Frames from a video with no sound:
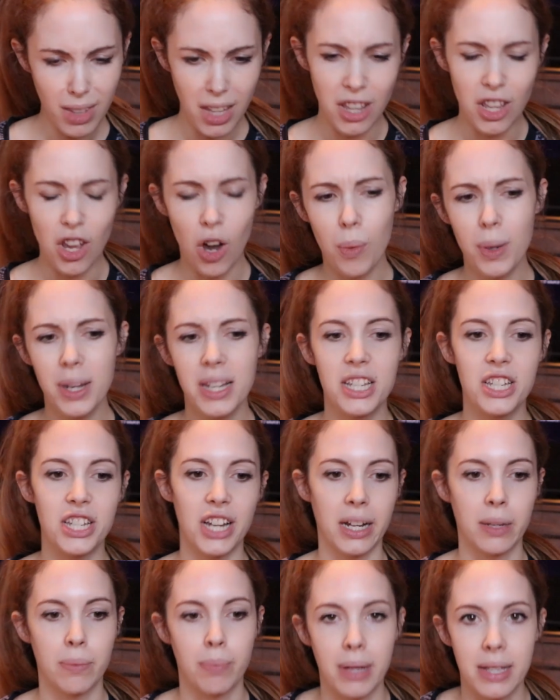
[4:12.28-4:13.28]
they already
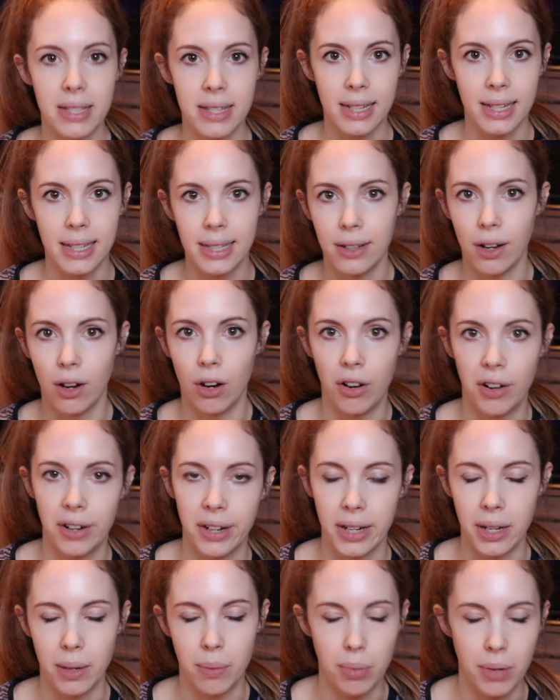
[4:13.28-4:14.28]
checked basically the heart
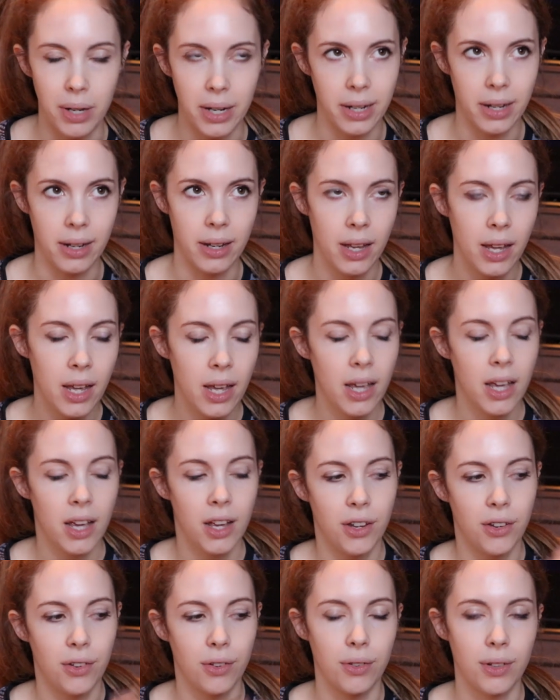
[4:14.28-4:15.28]
and the brain, and
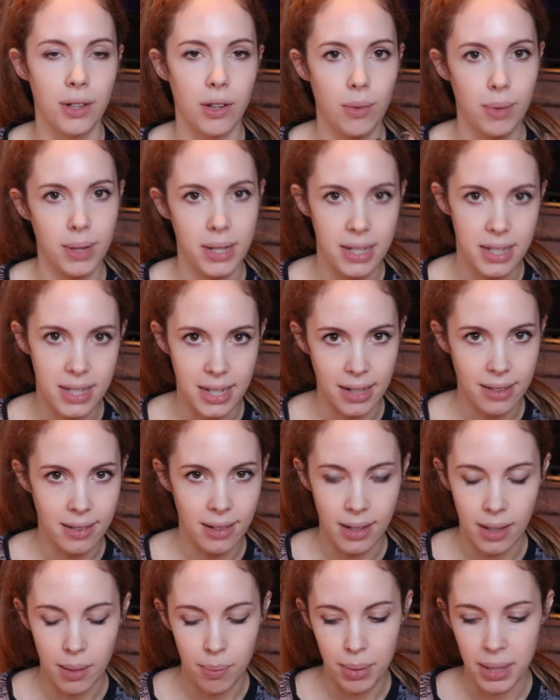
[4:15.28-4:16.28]
you know, they already checked a
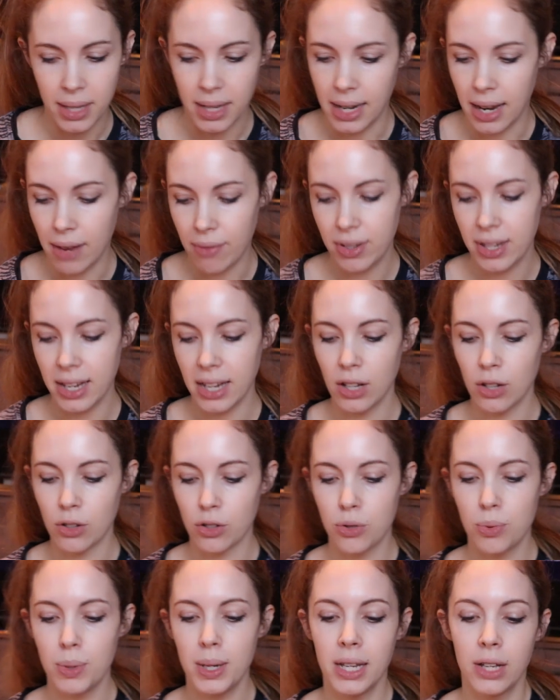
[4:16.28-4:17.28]
little bit and everything
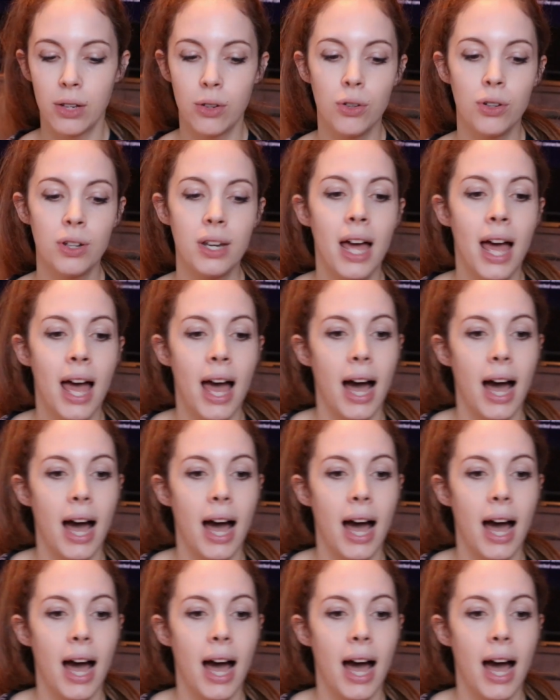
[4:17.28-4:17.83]
looks really good.